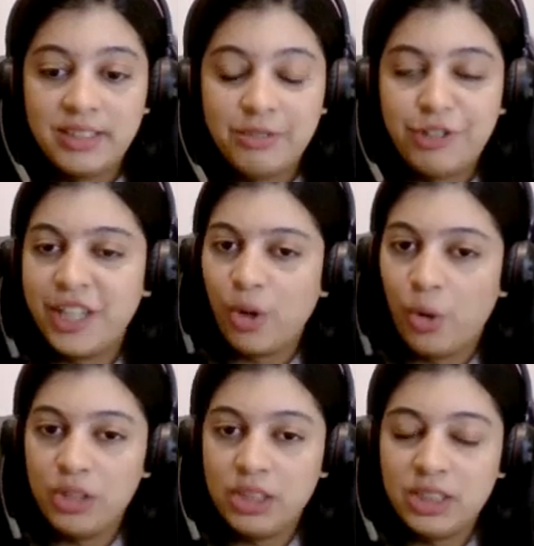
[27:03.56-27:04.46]
very
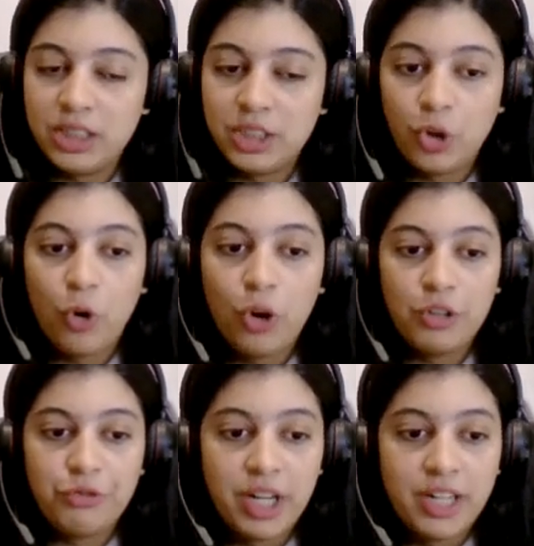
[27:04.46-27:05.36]
honest
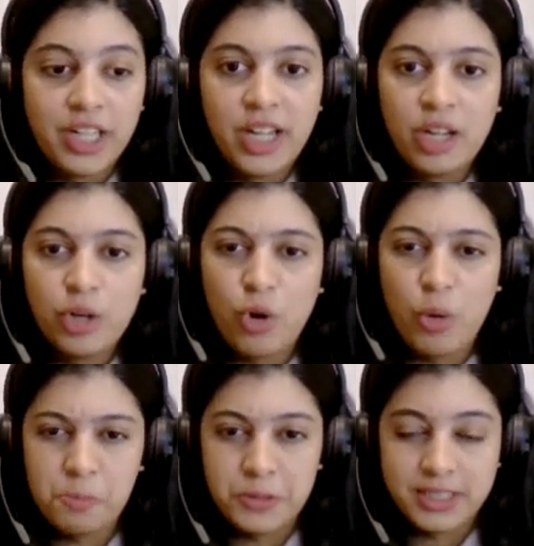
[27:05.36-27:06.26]
or very
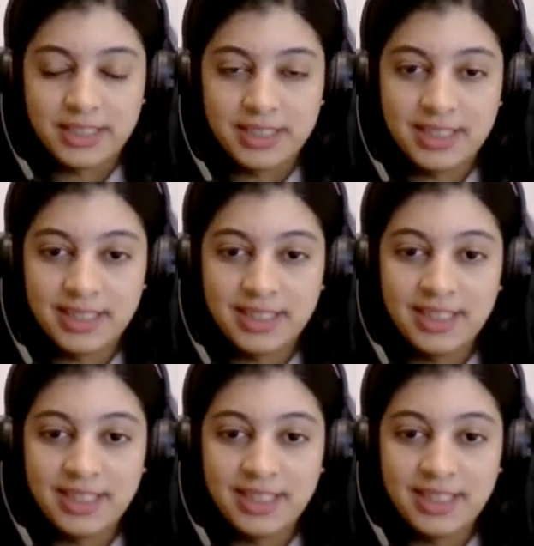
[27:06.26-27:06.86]
competent.